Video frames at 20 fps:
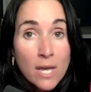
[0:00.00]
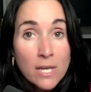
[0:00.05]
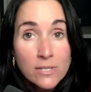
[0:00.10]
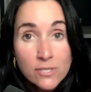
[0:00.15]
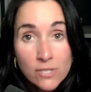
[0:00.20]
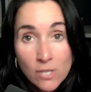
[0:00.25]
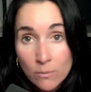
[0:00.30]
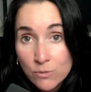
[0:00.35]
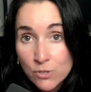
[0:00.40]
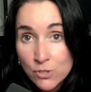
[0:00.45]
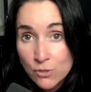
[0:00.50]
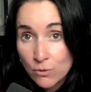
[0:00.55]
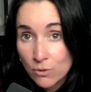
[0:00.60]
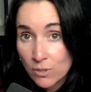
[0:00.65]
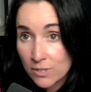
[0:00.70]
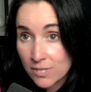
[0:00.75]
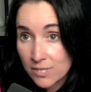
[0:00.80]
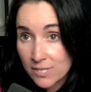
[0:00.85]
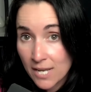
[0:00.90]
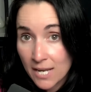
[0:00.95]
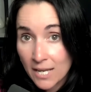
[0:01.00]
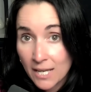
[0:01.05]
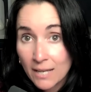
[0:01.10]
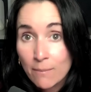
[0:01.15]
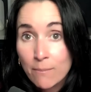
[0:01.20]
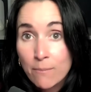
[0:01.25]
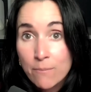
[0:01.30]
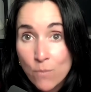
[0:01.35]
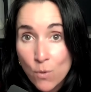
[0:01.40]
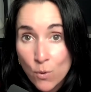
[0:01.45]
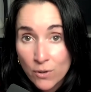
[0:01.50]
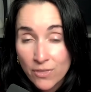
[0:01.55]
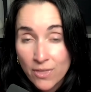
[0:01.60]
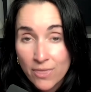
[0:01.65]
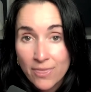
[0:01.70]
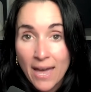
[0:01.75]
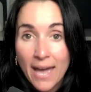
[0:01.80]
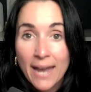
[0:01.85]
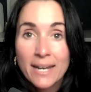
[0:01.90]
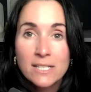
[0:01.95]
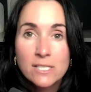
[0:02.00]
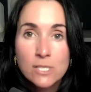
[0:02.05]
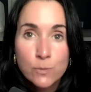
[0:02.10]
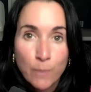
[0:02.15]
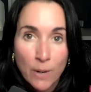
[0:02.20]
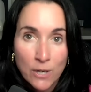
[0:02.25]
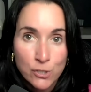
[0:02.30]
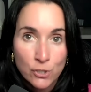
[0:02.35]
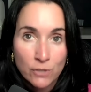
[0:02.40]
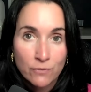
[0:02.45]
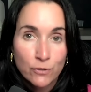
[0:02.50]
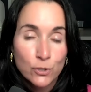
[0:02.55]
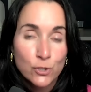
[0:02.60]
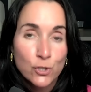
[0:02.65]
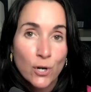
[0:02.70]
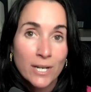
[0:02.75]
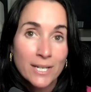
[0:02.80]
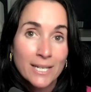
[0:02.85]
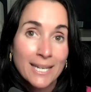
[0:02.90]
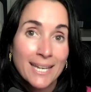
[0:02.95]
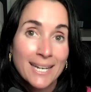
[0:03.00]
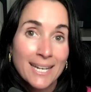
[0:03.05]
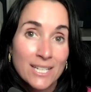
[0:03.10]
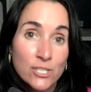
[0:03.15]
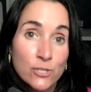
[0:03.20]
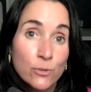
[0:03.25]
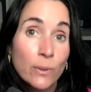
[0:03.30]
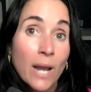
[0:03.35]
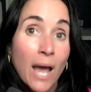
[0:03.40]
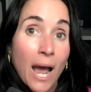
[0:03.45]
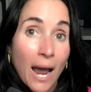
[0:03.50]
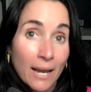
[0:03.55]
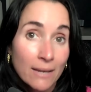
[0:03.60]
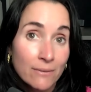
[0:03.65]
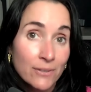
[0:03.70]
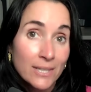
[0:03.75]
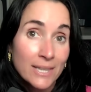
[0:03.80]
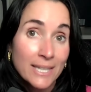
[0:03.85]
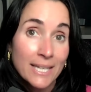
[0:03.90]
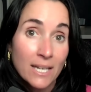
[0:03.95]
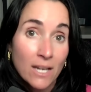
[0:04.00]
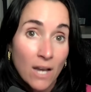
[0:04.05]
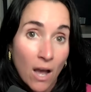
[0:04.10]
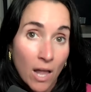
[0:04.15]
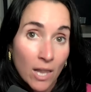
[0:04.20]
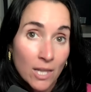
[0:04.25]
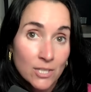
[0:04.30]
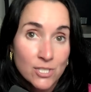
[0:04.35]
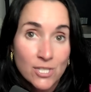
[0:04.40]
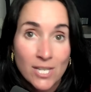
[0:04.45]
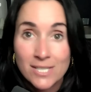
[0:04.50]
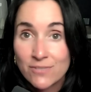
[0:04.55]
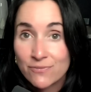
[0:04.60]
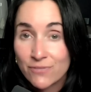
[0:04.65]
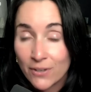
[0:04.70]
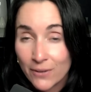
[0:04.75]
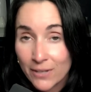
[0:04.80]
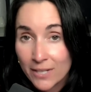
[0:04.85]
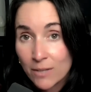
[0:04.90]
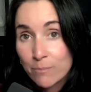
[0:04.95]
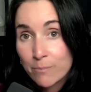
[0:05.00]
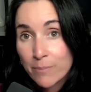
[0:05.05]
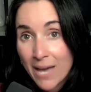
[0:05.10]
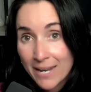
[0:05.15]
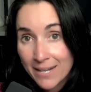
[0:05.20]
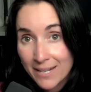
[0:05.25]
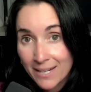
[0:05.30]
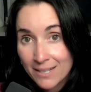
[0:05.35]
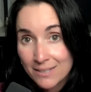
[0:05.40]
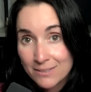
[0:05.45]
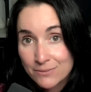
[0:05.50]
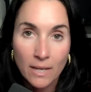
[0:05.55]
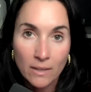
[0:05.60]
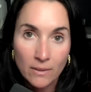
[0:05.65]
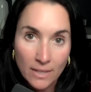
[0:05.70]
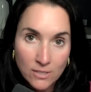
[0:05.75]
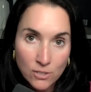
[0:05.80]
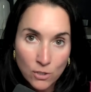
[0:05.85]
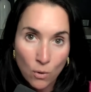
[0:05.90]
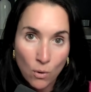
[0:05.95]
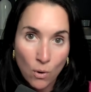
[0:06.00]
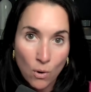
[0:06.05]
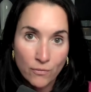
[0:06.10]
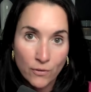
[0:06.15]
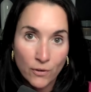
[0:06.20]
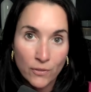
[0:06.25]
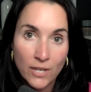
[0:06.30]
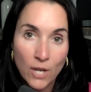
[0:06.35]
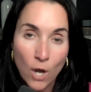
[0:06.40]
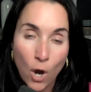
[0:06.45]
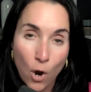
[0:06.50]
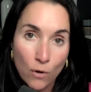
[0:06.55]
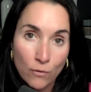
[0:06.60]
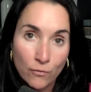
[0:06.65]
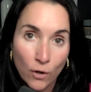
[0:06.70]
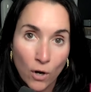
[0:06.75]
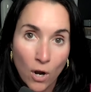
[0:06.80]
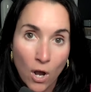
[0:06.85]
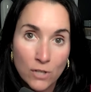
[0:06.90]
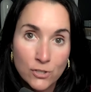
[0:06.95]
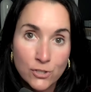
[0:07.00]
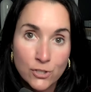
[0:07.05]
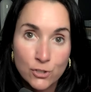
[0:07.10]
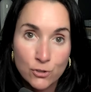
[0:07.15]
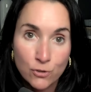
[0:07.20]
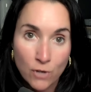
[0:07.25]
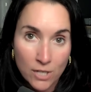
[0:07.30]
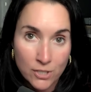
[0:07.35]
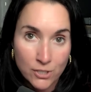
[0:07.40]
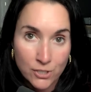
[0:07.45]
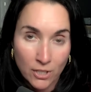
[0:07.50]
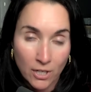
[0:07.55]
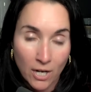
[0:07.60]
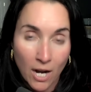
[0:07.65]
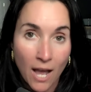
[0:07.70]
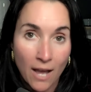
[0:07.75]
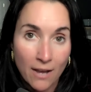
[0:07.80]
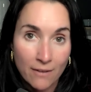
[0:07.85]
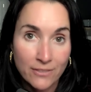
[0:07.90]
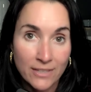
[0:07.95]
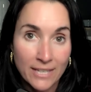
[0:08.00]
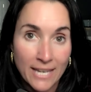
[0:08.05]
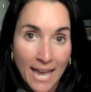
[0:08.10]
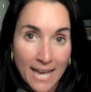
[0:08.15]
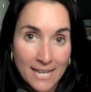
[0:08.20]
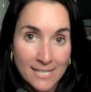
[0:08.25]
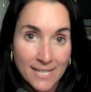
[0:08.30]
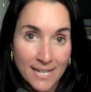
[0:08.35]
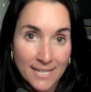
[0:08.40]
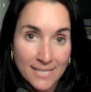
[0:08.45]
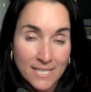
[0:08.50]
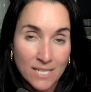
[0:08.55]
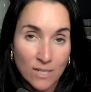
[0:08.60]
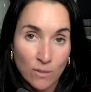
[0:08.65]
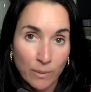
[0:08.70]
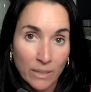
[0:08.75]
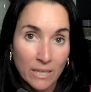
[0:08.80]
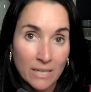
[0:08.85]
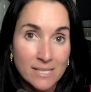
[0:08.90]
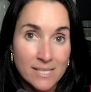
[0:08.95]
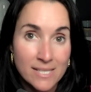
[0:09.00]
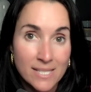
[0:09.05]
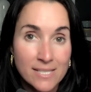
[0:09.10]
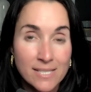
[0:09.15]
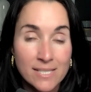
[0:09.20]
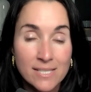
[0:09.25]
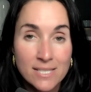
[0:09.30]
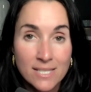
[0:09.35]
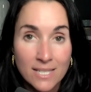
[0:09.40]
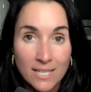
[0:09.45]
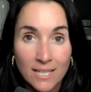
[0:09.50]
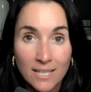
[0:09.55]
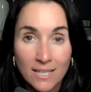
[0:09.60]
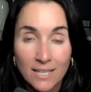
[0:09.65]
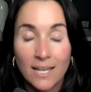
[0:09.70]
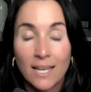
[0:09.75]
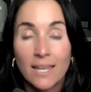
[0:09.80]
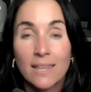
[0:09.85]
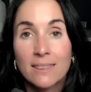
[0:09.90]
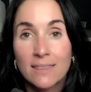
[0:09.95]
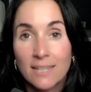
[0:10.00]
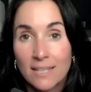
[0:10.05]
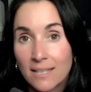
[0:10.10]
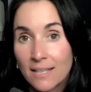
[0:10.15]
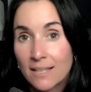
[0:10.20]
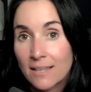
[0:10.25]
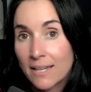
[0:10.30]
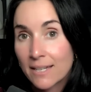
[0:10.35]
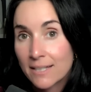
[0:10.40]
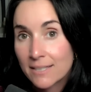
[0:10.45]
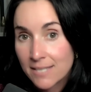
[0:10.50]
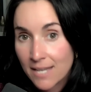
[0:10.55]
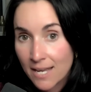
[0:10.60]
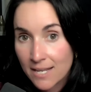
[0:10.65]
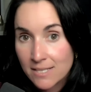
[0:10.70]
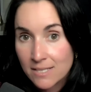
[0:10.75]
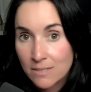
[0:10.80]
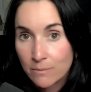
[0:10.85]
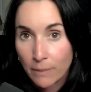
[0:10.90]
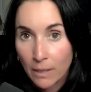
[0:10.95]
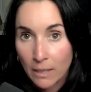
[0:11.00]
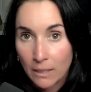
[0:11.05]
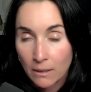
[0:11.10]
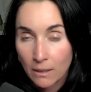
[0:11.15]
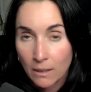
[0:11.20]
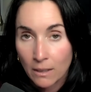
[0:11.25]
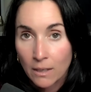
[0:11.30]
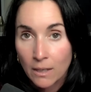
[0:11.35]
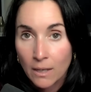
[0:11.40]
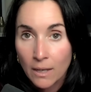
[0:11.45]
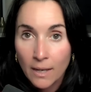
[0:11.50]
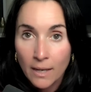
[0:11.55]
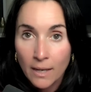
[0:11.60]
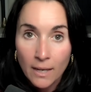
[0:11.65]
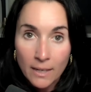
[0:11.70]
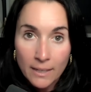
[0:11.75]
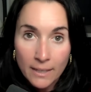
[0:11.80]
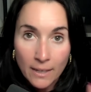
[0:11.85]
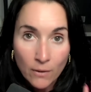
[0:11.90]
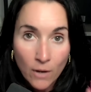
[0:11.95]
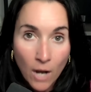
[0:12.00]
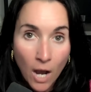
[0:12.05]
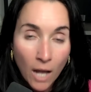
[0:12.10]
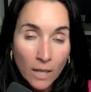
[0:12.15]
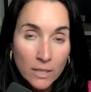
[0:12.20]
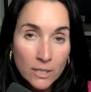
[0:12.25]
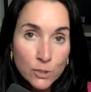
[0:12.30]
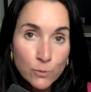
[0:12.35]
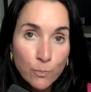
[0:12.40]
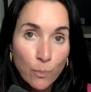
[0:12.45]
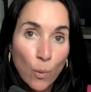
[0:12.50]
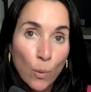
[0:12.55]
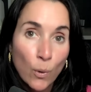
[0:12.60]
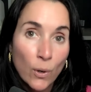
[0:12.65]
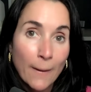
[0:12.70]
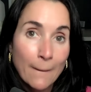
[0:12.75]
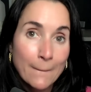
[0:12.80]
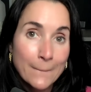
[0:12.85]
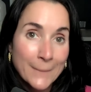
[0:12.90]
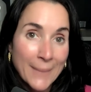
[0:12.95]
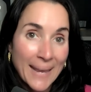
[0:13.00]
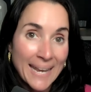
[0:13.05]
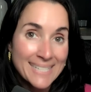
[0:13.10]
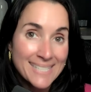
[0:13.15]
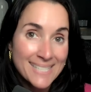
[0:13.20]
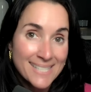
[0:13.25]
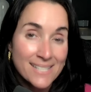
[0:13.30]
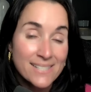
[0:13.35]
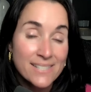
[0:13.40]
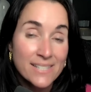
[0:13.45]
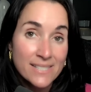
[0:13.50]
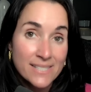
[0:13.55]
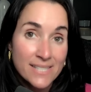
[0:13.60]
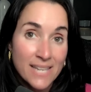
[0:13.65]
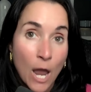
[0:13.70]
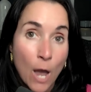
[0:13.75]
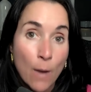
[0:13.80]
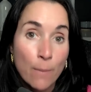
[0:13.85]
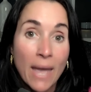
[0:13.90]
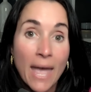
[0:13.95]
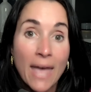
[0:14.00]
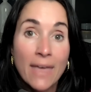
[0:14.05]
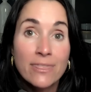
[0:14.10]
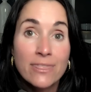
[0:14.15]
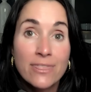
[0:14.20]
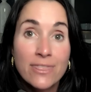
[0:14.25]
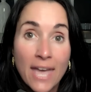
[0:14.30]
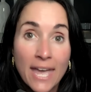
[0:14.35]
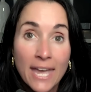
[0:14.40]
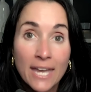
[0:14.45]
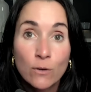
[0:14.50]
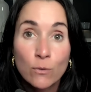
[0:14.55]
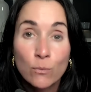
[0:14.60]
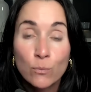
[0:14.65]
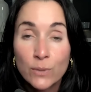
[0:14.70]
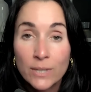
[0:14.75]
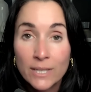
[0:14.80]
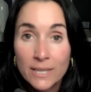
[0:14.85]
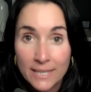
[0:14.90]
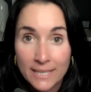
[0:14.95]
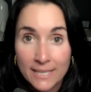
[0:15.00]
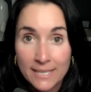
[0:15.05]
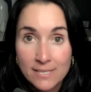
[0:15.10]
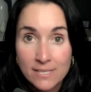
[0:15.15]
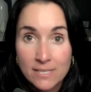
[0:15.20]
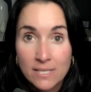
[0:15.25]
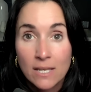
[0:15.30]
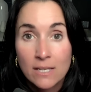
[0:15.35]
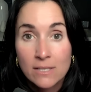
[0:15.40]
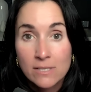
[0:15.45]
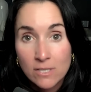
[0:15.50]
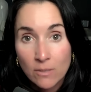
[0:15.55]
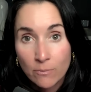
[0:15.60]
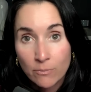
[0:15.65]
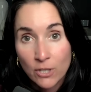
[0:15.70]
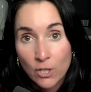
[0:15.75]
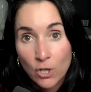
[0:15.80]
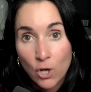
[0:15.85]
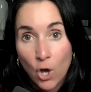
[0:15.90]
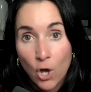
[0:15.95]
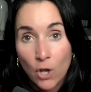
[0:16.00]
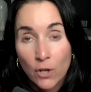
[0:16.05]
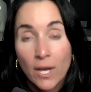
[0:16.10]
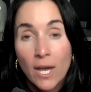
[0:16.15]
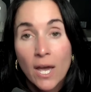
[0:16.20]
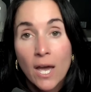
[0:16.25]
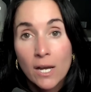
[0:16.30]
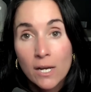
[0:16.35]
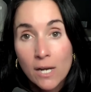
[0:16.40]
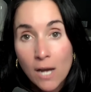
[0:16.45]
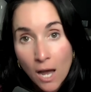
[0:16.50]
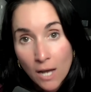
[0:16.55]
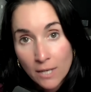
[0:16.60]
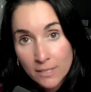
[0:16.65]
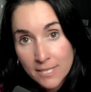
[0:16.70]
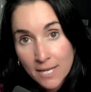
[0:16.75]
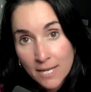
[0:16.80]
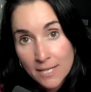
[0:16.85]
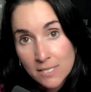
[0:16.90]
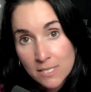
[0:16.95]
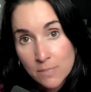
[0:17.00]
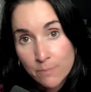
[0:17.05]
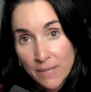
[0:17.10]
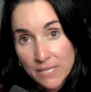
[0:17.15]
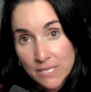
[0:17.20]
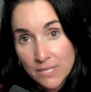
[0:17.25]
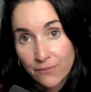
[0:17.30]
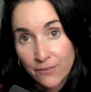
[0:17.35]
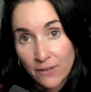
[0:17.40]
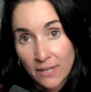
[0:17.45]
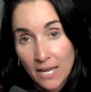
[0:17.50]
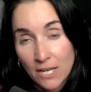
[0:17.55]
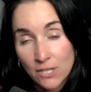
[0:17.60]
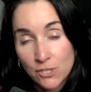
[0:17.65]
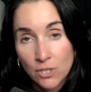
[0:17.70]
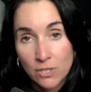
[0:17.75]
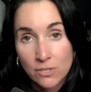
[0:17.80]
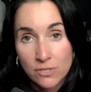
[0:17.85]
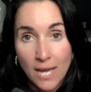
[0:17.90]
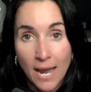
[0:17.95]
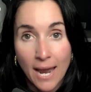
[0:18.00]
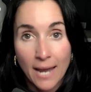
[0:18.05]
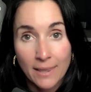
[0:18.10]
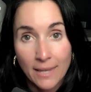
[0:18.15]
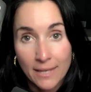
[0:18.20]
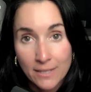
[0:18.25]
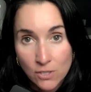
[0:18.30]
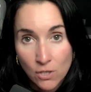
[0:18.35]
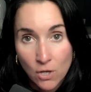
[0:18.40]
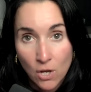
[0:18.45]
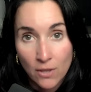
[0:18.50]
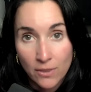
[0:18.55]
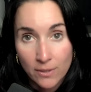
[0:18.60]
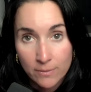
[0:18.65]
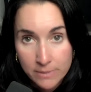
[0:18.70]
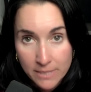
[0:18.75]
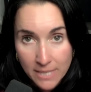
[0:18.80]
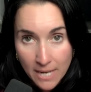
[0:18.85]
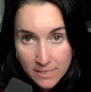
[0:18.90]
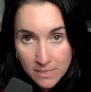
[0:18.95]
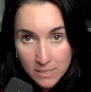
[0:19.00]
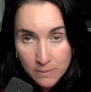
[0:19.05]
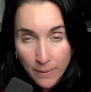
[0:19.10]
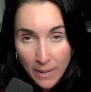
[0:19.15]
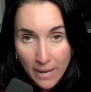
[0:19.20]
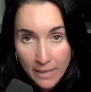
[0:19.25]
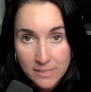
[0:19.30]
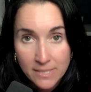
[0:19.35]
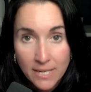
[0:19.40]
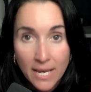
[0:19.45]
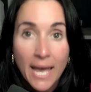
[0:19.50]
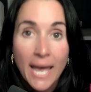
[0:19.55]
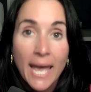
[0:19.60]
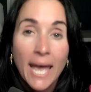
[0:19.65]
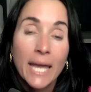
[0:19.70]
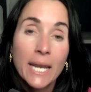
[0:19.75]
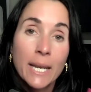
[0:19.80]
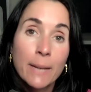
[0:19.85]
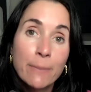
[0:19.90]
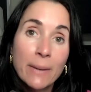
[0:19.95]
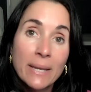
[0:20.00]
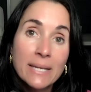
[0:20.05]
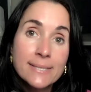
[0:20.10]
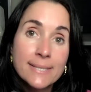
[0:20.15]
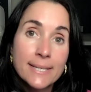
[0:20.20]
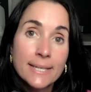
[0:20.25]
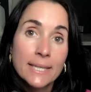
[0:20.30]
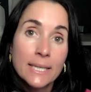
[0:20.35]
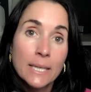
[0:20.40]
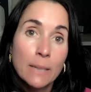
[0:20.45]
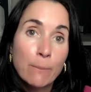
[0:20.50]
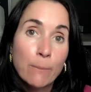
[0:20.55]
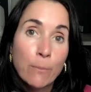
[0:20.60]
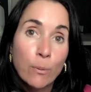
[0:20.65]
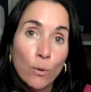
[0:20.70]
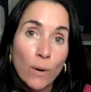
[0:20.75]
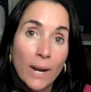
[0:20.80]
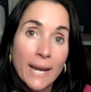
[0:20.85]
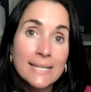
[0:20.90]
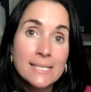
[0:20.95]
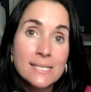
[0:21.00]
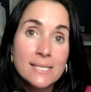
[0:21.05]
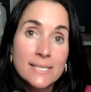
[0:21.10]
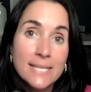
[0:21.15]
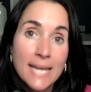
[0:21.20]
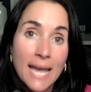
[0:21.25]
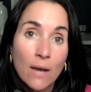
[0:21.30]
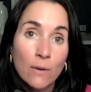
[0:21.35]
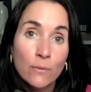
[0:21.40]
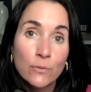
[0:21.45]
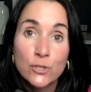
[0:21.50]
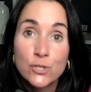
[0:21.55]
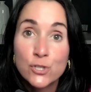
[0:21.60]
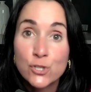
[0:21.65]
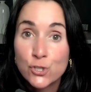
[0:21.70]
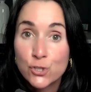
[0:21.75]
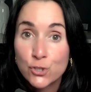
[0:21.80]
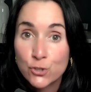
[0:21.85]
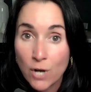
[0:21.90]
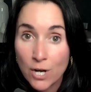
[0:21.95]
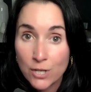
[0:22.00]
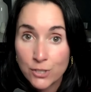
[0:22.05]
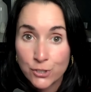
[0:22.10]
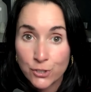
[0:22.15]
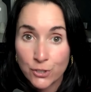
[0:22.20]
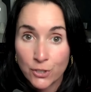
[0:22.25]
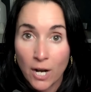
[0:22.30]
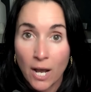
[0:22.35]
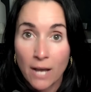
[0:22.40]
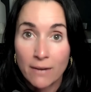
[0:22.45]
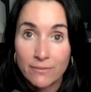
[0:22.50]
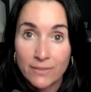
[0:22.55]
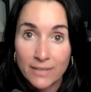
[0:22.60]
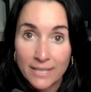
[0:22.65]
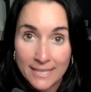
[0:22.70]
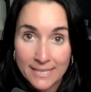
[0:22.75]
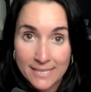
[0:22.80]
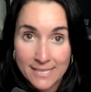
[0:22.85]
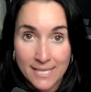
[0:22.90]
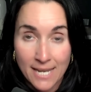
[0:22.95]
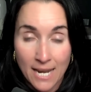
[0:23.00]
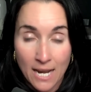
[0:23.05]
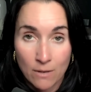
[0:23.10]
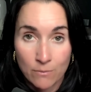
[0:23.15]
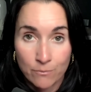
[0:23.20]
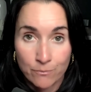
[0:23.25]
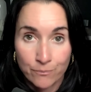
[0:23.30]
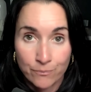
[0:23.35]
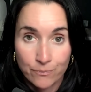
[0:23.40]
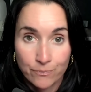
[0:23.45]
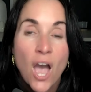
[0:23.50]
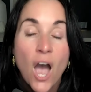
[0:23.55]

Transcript: Some students take it more than that, especially if they're trying to get into an Ivy League college that's very competitive. Now let's go over the overall structure of the SAT because this is key in thinking like a test maker. Now, College Board makes this exam and they release something called content specifications. I like to call them test specs, and it basically breaks down the structure of the exam.